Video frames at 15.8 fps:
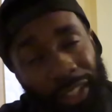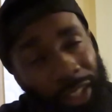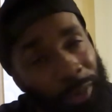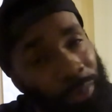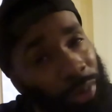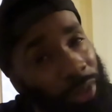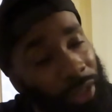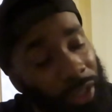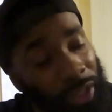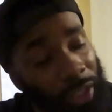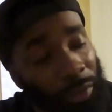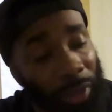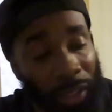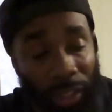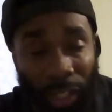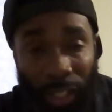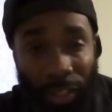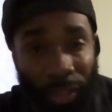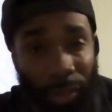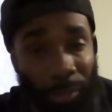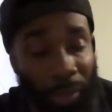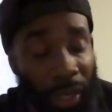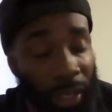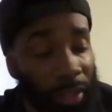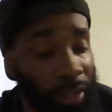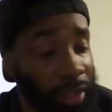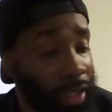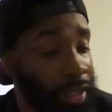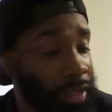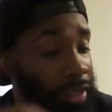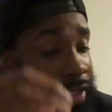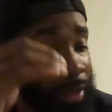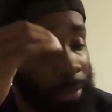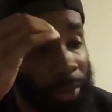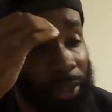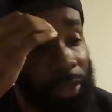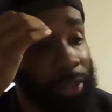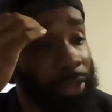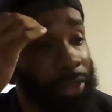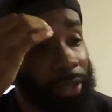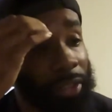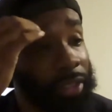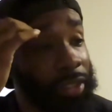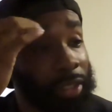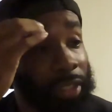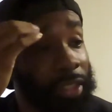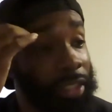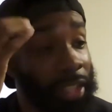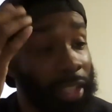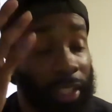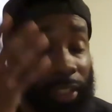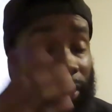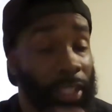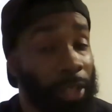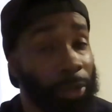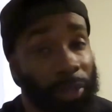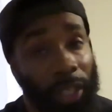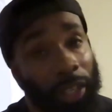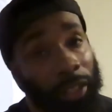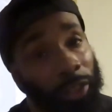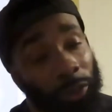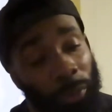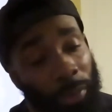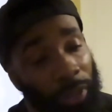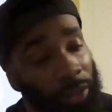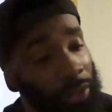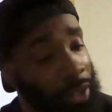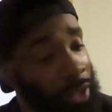pretty good, but I think I done bad at the same time because, like I said, I was all over the place.